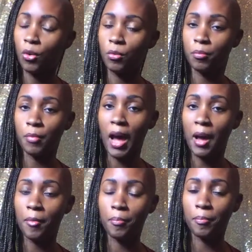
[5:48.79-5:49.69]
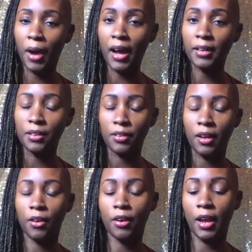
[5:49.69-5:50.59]
my body
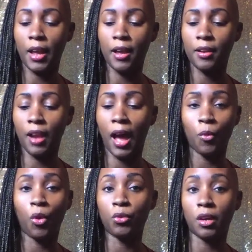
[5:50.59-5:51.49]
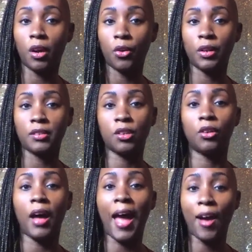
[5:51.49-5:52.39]
there, and I won't know
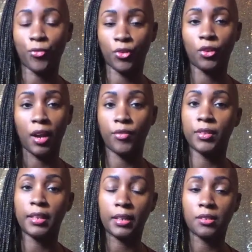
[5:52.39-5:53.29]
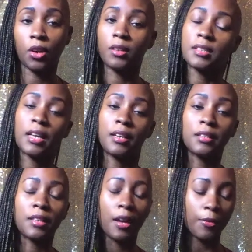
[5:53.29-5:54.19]
until after everything is all said and
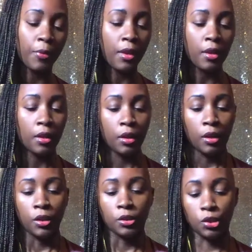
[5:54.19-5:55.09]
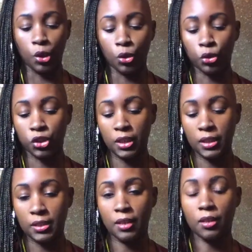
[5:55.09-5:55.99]
done. So she
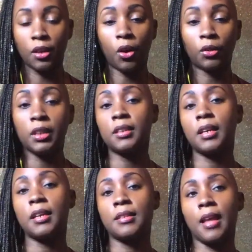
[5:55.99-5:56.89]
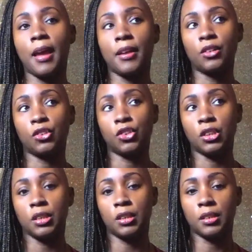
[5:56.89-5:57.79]
said the only thing that
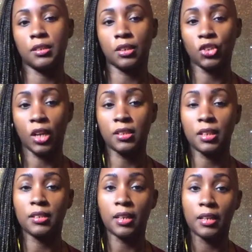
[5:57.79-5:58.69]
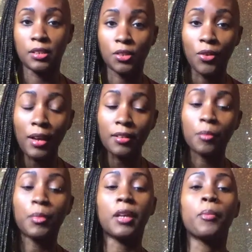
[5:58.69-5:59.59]
she could suggest is a
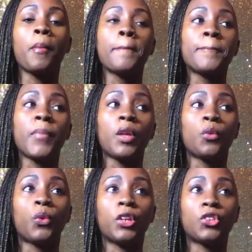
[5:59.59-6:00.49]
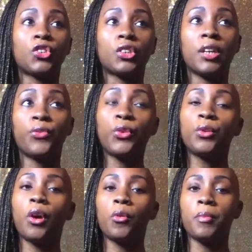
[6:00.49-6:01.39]
hysterectomy, which, if you
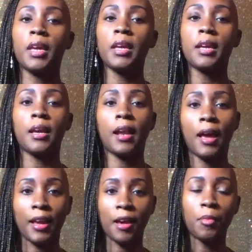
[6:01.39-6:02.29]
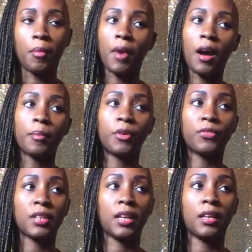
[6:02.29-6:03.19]
know me, and I am a mom of
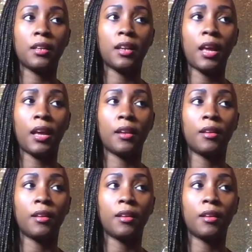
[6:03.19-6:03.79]
10, and